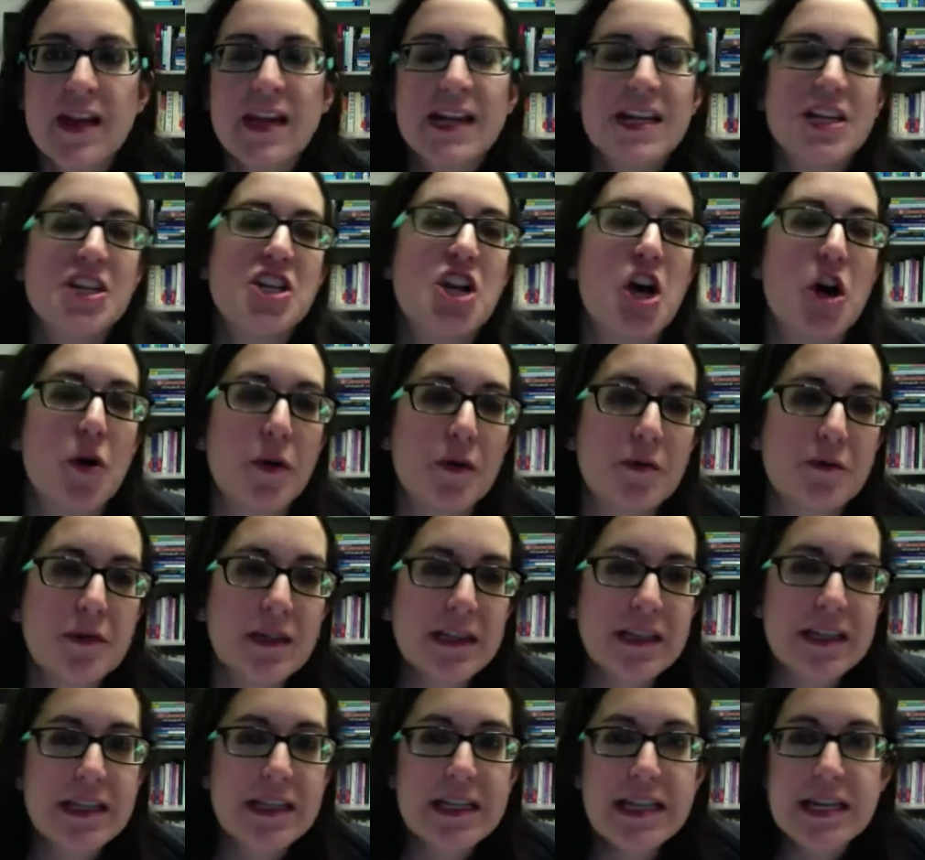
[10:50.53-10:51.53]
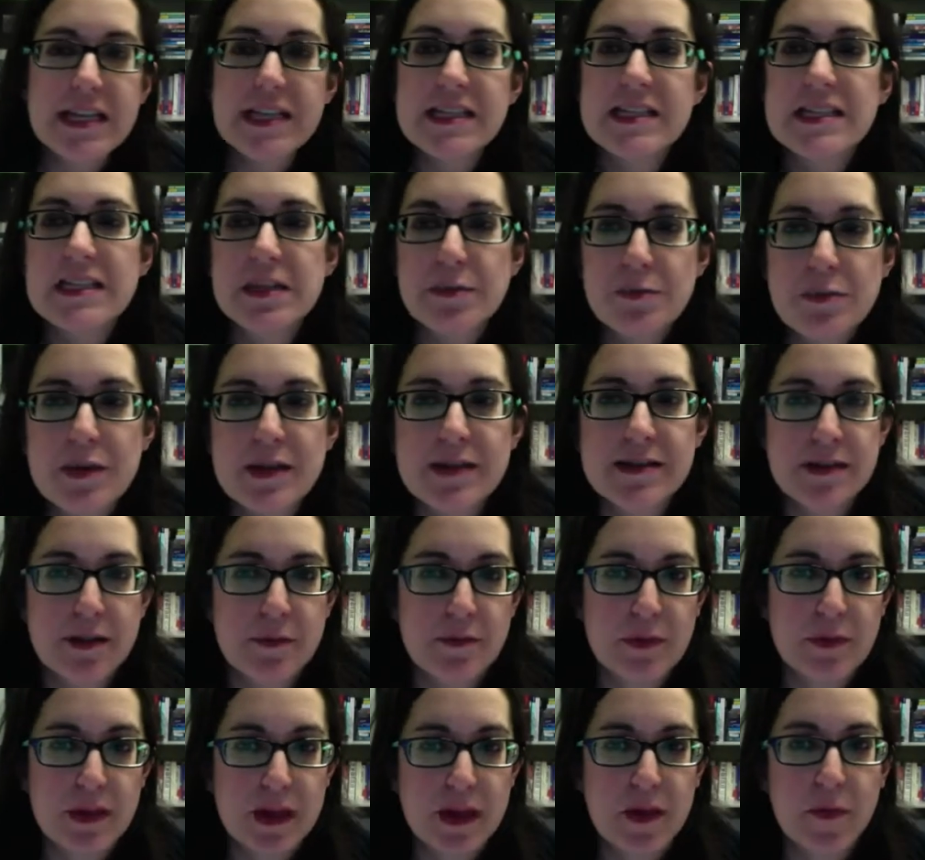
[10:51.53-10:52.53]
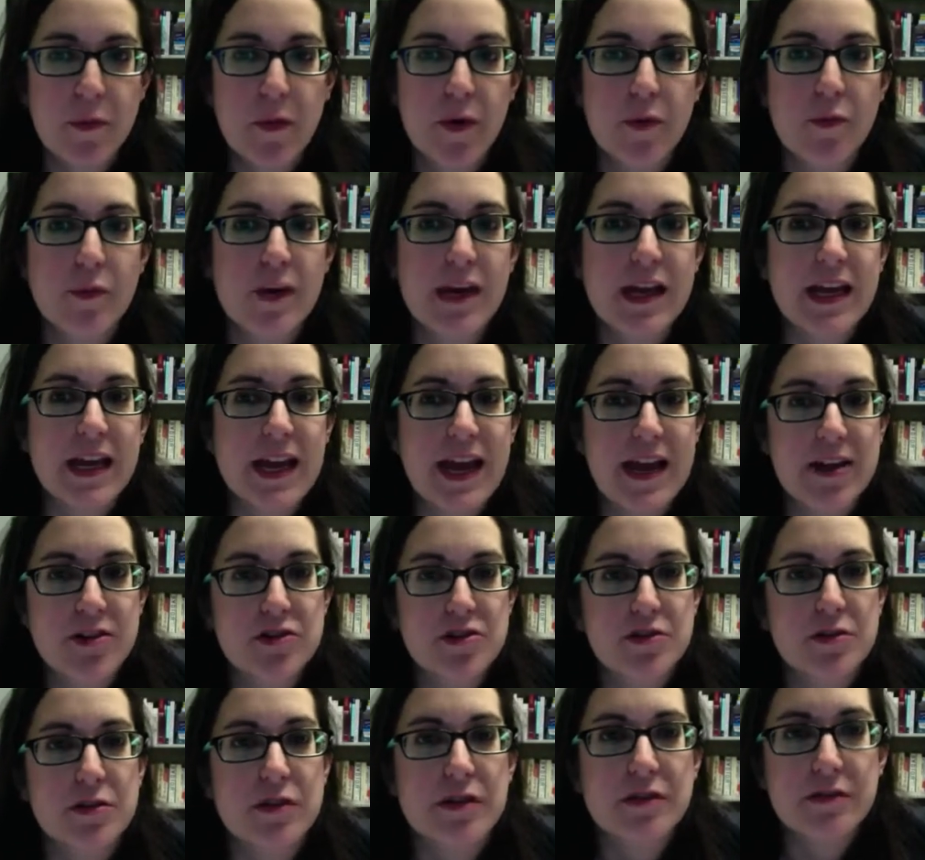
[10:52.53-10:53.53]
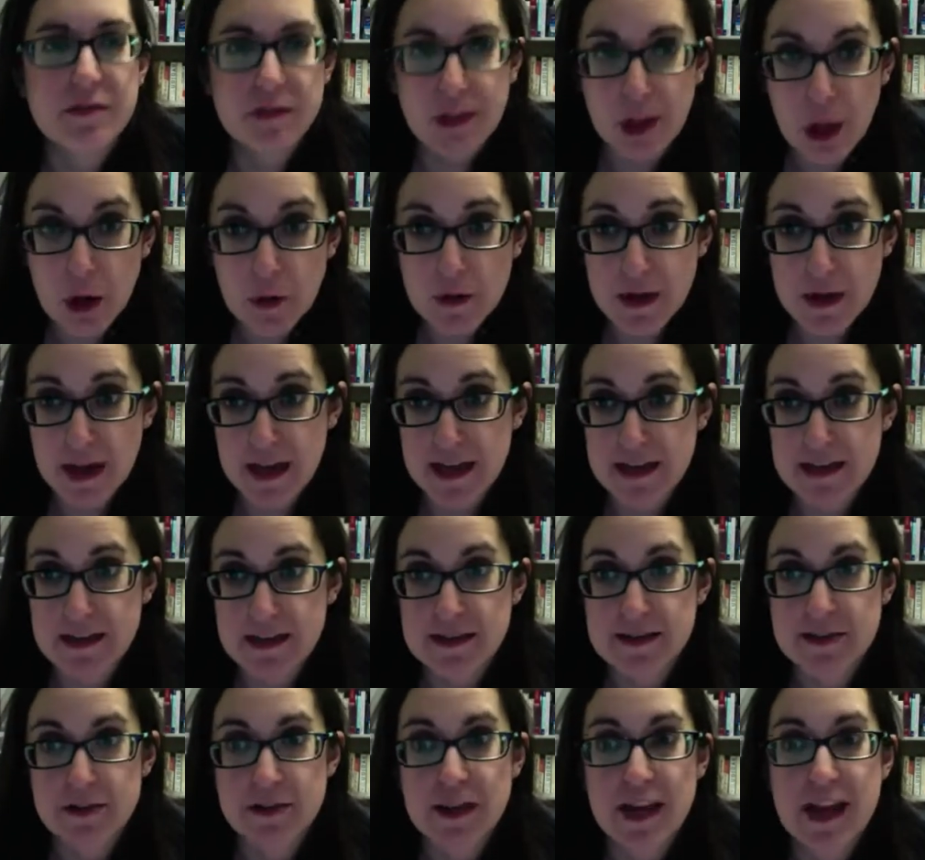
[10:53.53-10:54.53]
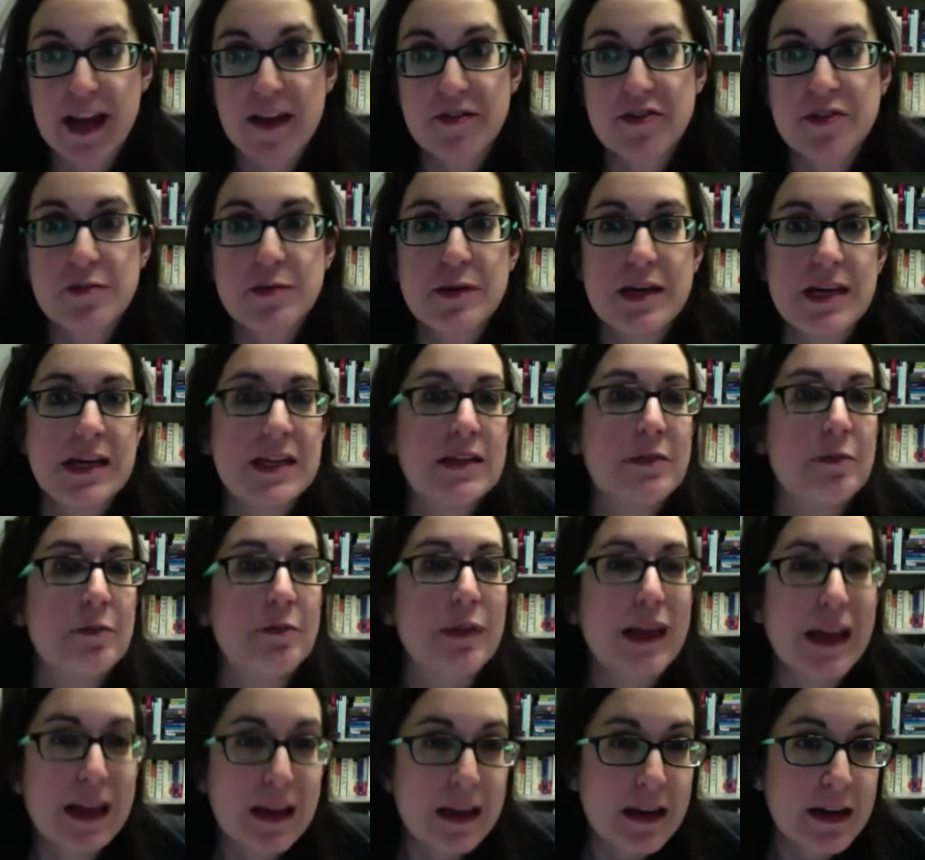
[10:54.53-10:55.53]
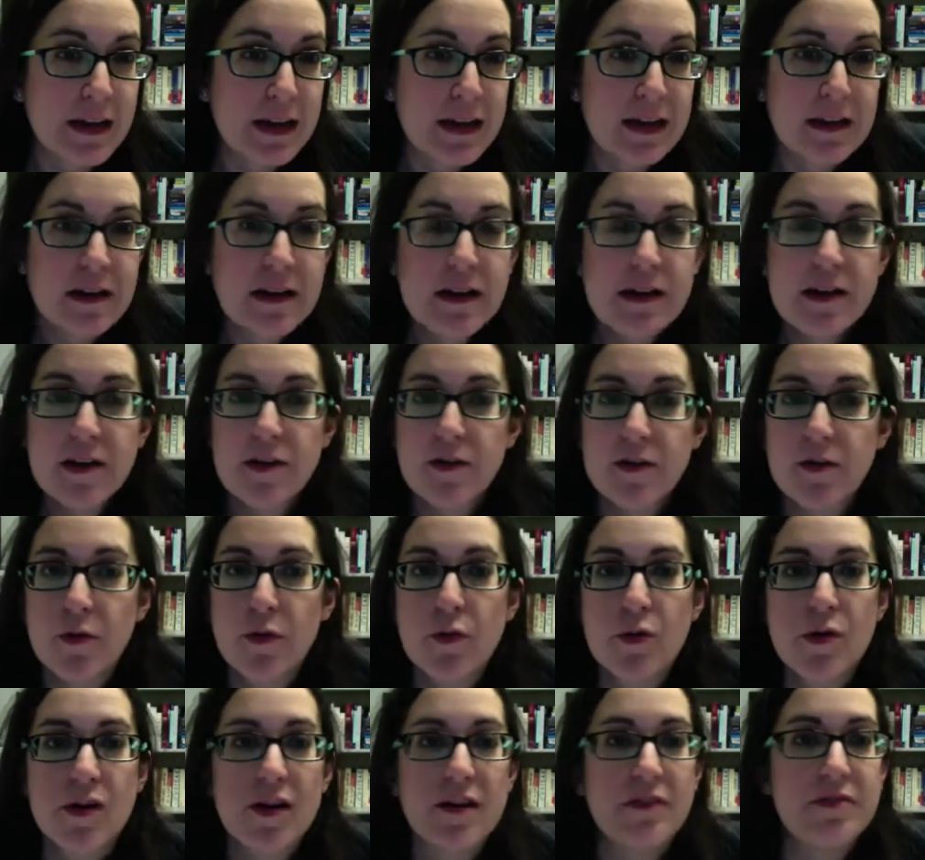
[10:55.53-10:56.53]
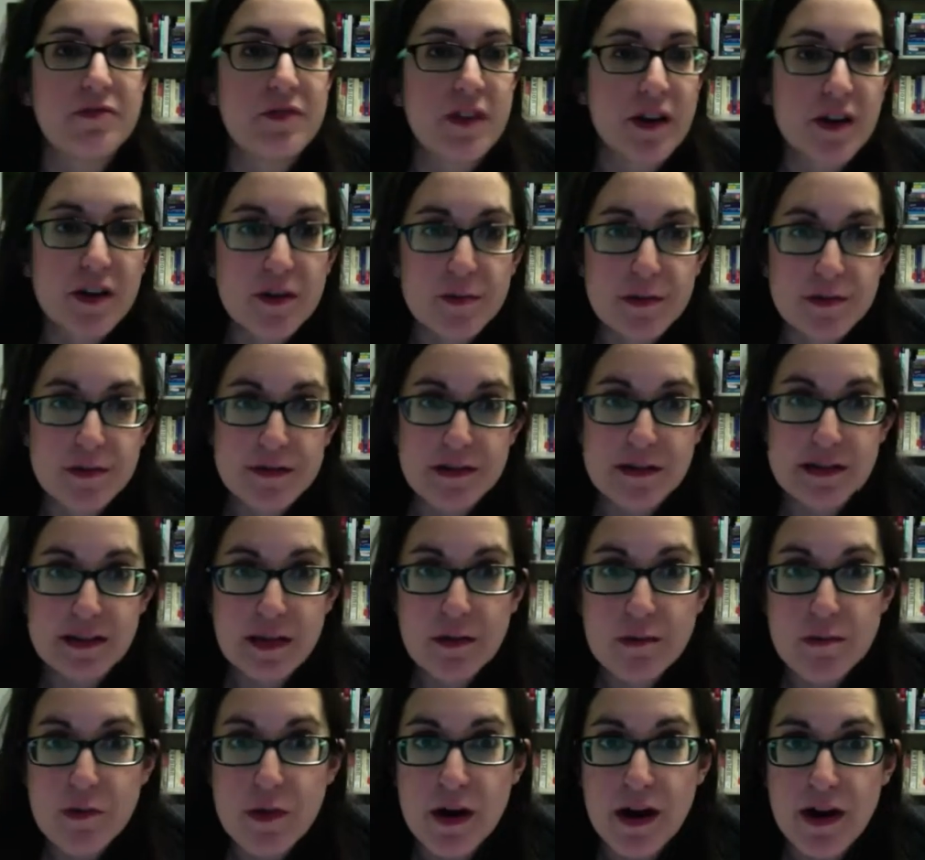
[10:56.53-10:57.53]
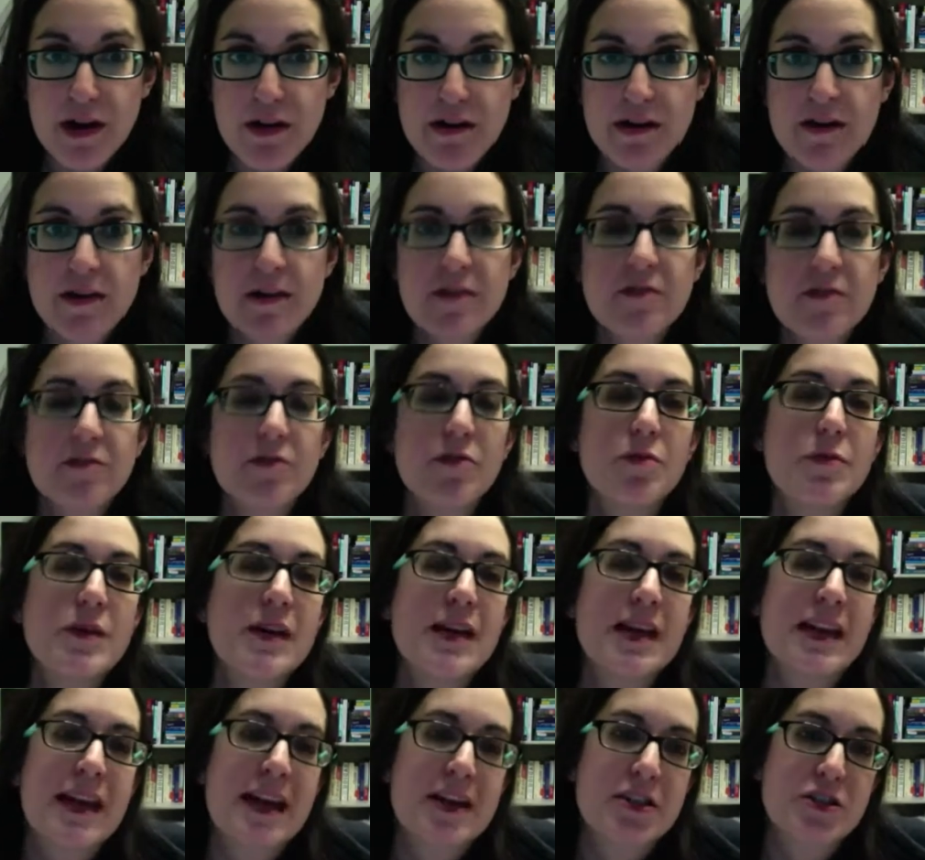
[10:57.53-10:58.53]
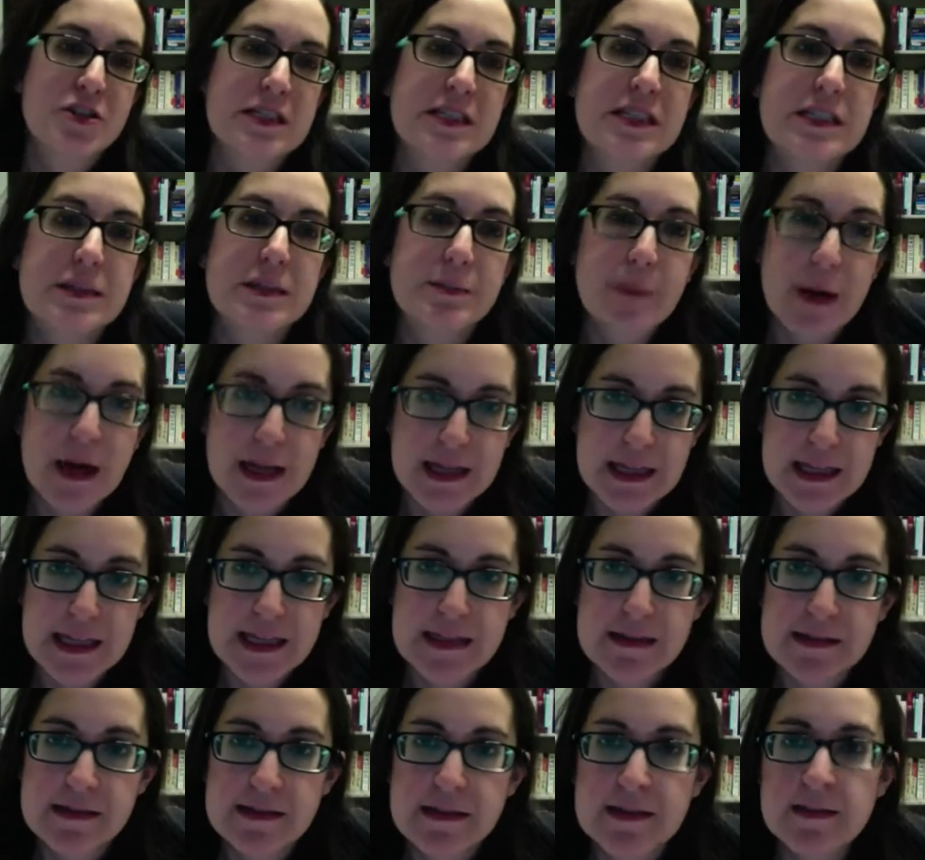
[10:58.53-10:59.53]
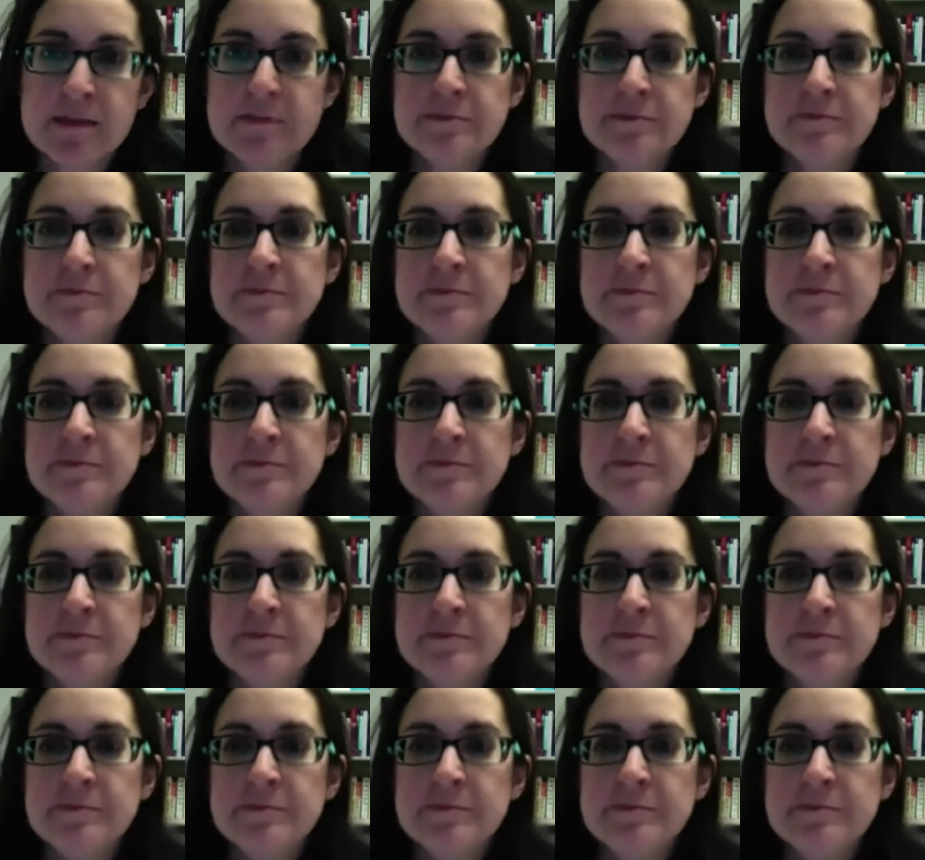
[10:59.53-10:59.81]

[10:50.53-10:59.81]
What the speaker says: No, it really needs to be something where we can actually locate it. So they have to be in the media or available somewhere where we can actually spot this.